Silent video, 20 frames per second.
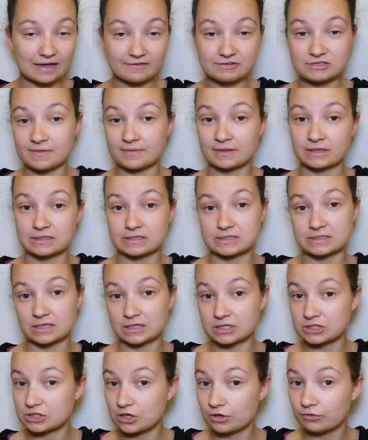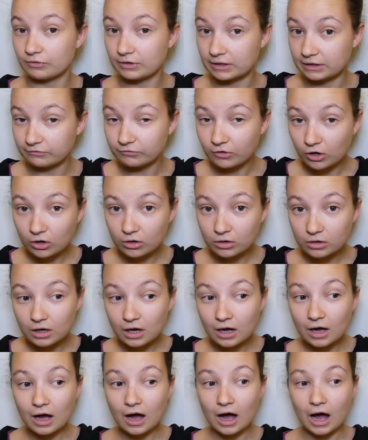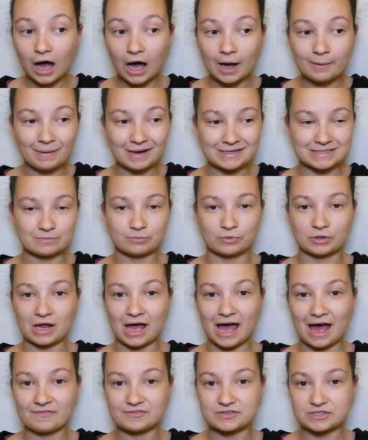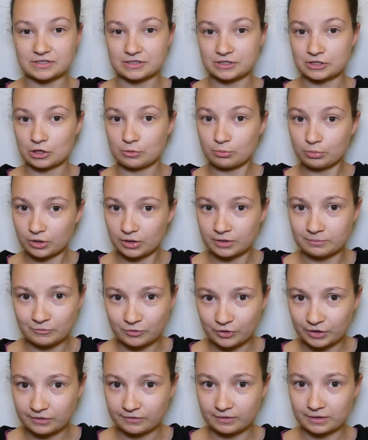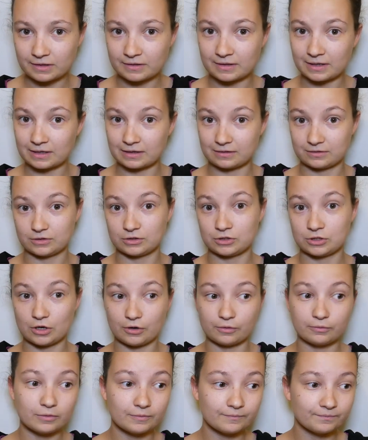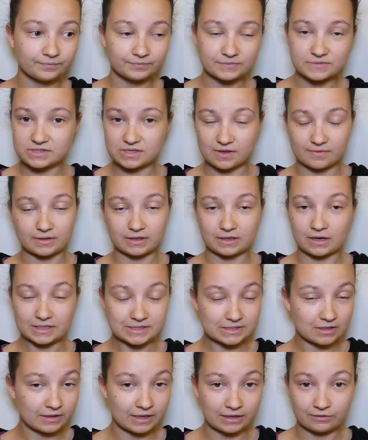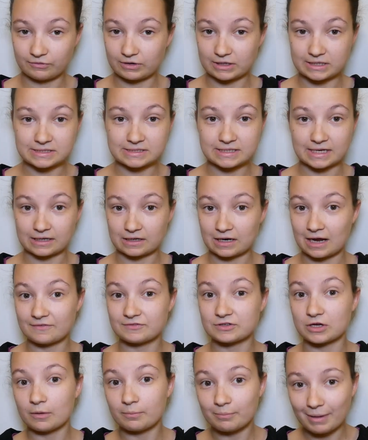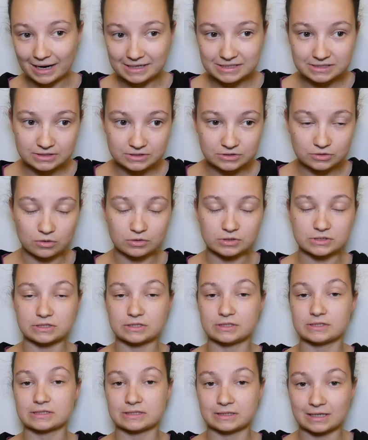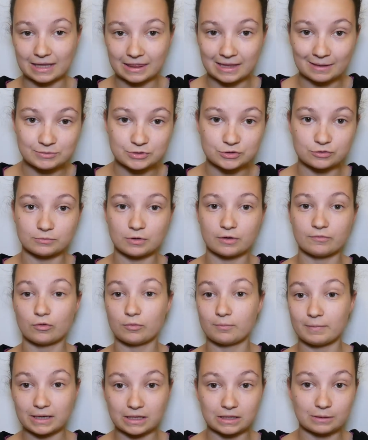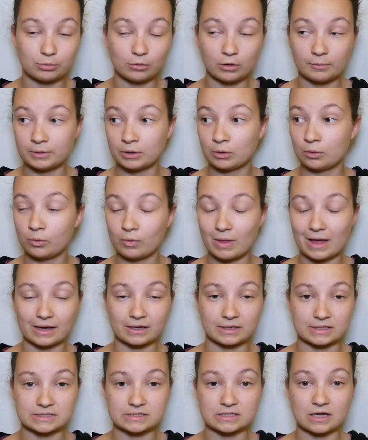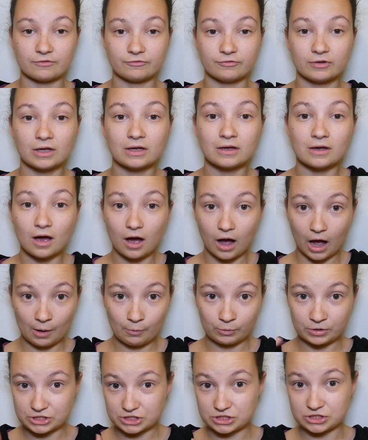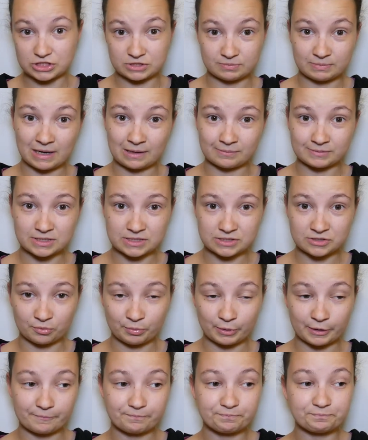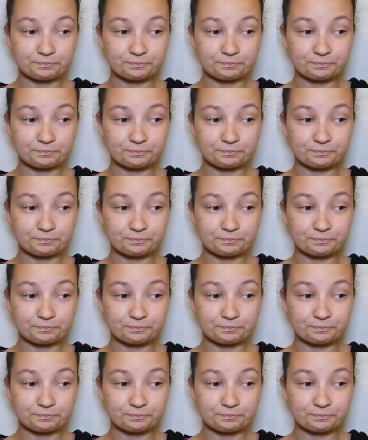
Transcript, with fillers: if something started to go really wrong. I didn't want to have to, you know, put a Mirena in and then, you know, something, I start getting really sick and I have to go back to the doctors and get them to remove it or make an appointment, all that kind of stuff. I wanted to just be able to stop it.